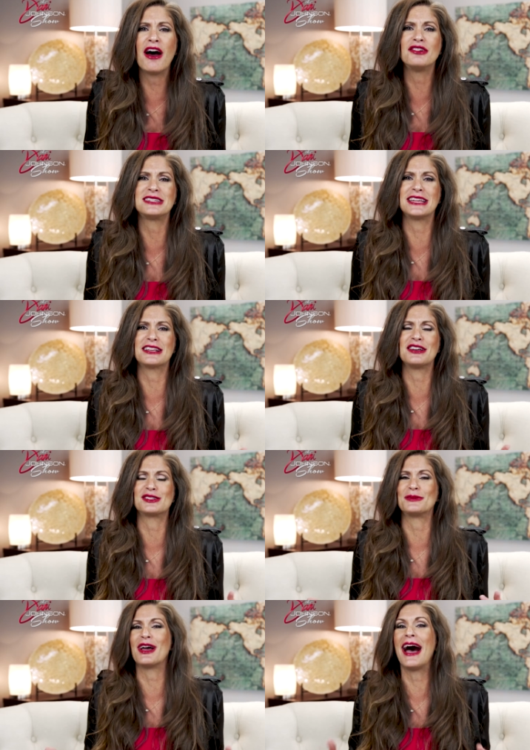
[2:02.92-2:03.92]
how to get a
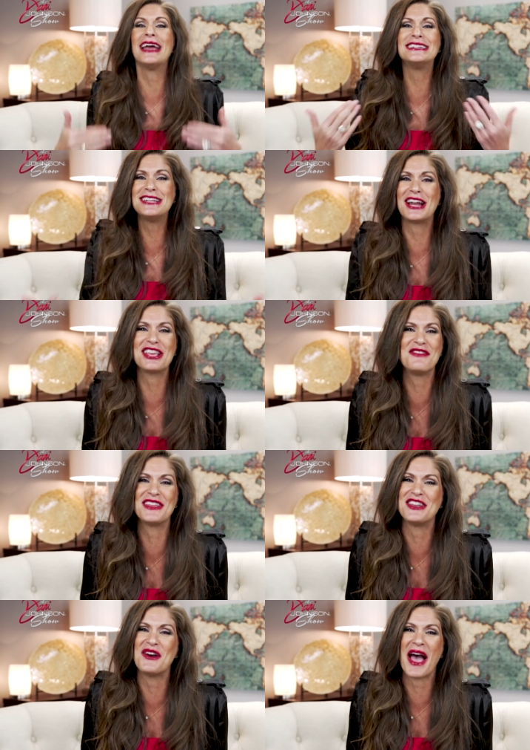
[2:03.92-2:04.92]
customer. I did not
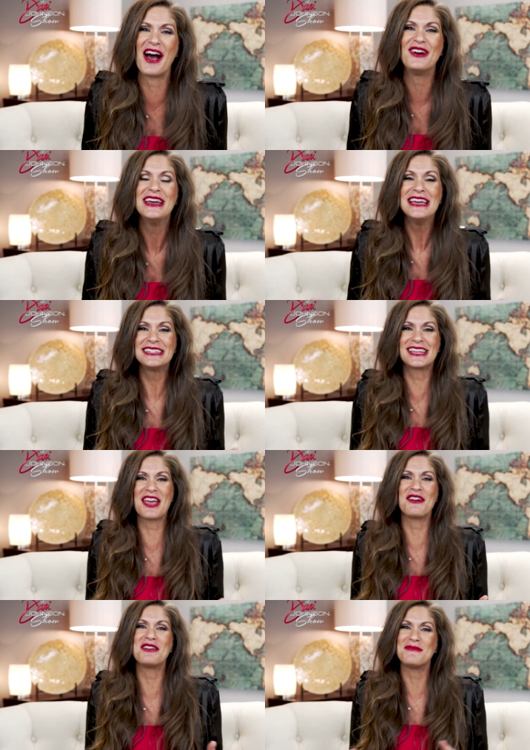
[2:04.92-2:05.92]
even know how to
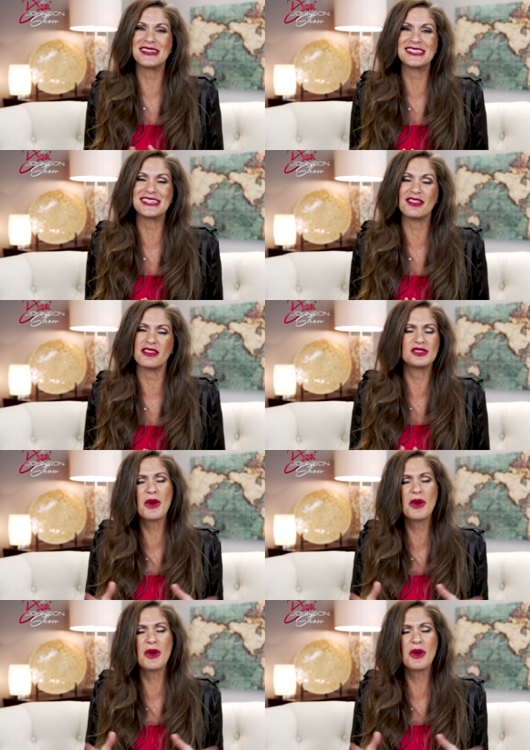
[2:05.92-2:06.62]
carry a message out there.